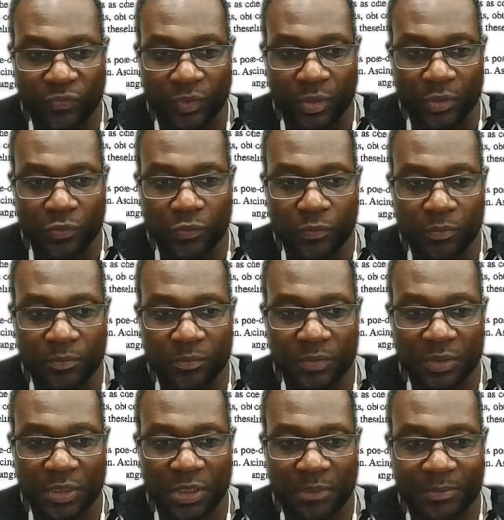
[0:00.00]
for a hoop
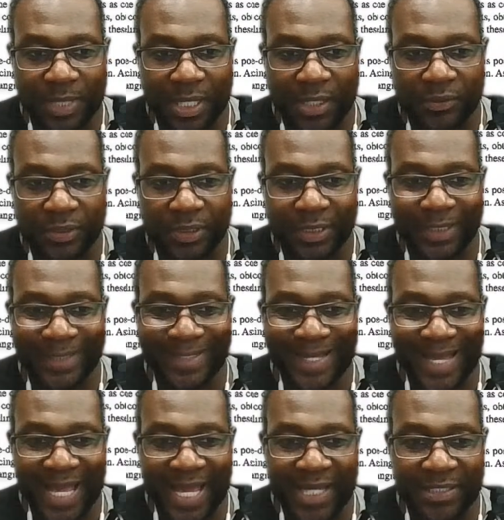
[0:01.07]
about
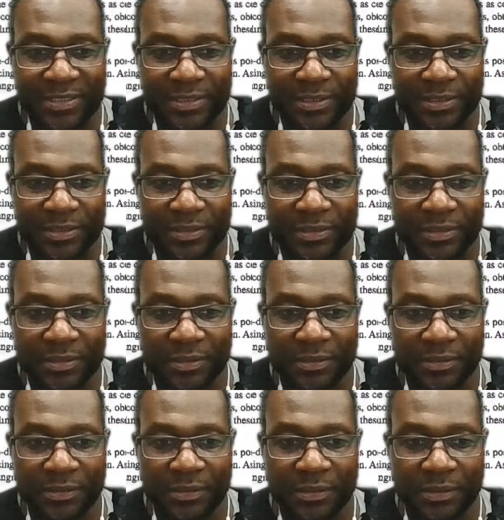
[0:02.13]
an axis
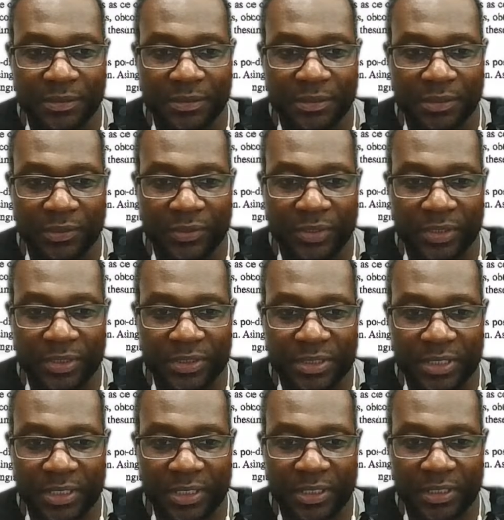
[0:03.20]
on
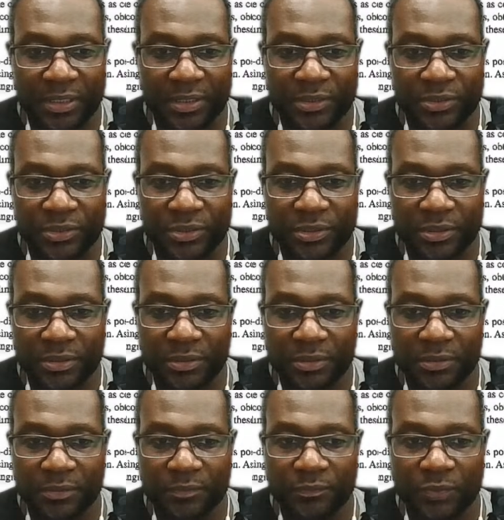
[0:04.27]
its edge.
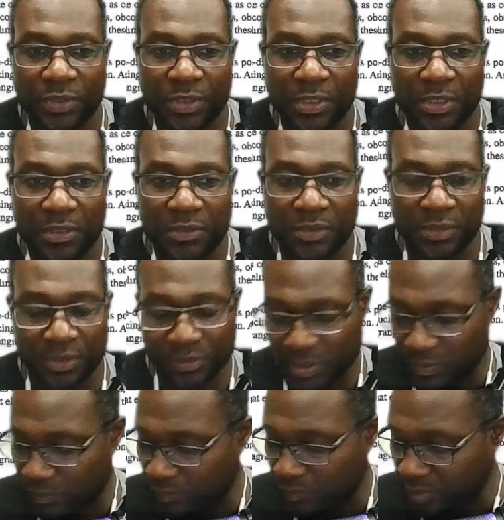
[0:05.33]
So
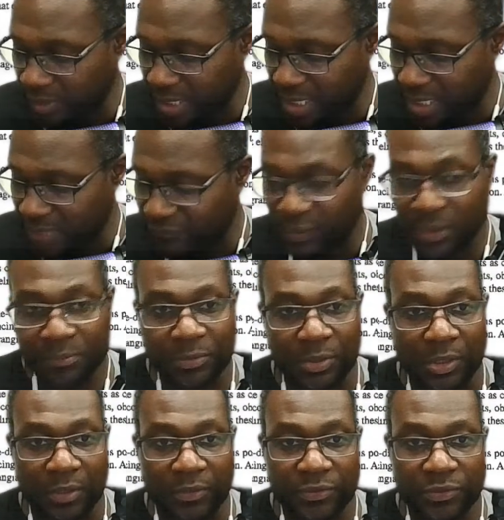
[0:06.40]
it's 1/2
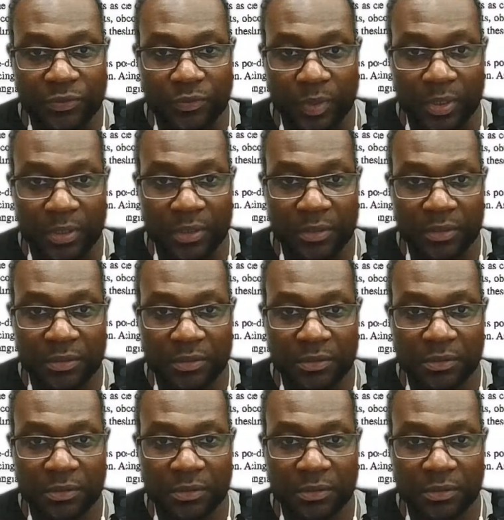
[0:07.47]
mr squared